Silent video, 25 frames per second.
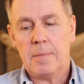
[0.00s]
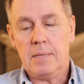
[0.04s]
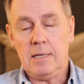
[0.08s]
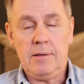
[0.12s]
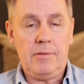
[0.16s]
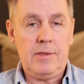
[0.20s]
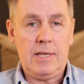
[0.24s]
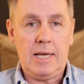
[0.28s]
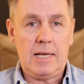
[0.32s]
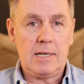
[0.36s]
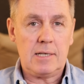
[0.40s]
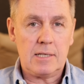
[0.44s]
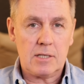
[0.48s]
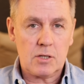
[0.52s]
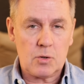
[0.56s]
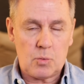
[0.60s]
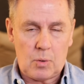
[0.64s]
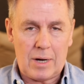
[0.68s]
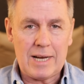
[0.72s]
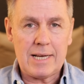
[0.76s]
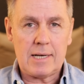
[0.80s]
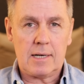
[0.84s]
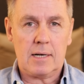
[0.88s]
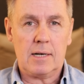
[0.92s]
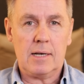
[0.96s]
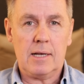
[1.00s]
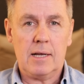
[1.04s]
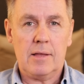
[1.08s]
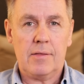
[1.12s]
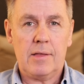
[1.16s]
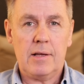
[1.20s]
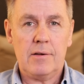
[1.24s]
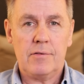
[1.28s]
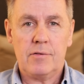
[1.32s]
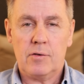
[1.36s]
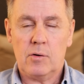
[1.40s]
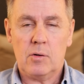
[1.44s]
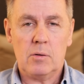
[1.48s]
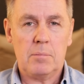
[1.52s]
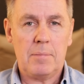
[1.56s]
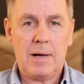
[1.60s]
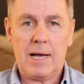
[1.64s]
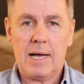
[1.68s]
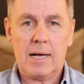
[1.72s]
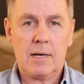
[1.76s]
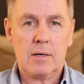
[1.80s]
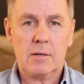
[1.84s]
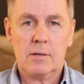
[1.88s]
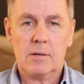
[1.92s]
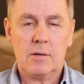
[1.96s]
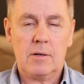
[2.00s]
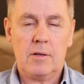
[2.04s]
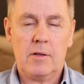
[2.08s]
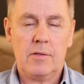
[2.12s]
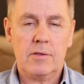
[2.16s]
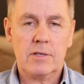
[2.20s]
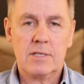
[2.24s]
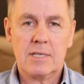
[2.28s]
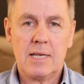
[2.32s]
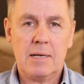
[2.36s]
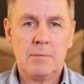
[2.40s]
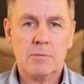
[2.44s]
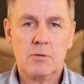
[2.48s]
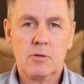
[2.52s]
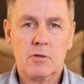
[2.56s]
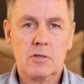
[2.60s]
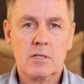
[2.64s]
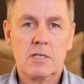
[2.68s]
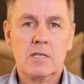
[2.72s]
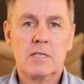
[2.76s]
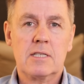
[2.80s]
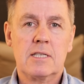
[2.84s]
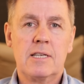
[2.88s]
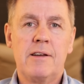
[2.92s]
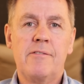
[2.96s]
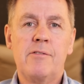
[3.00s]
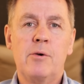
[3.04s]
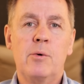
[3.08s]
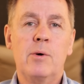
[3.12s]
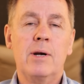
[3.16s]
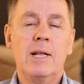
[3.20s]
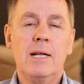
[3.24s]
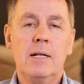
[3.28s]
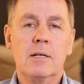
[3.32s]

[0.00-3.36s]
In the end, it's quite clear they fall back on the same sources as everyone